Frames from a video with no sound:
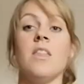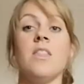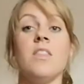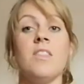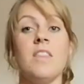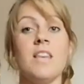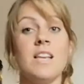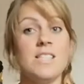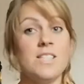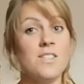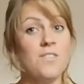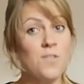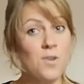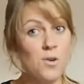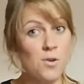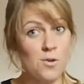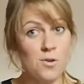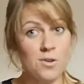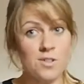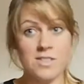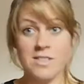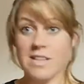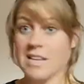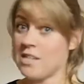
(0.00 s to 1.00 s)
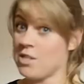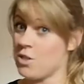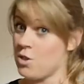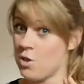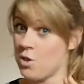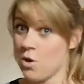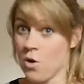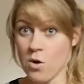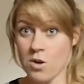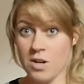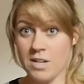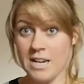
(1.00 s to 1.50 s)
This, of course, is
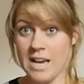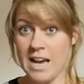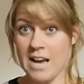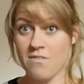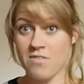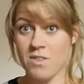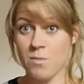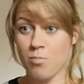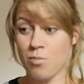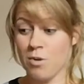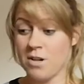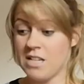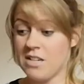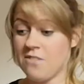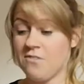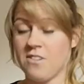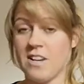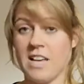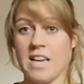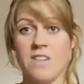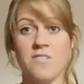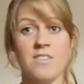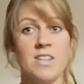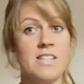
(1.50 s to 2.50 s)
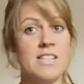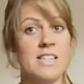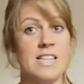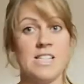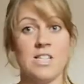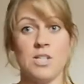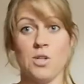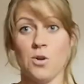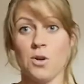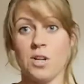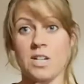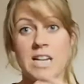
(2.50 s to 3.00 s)
not going to have the bready flavours,
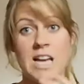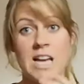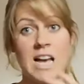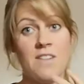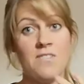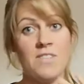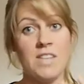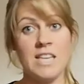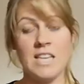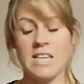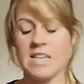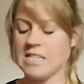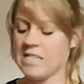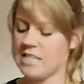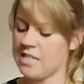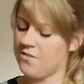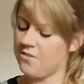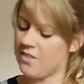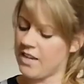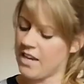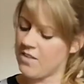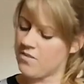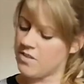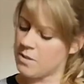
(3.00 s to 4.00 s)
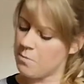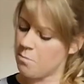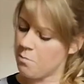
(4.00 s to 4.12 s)
it's not going to have the yeasty flavours,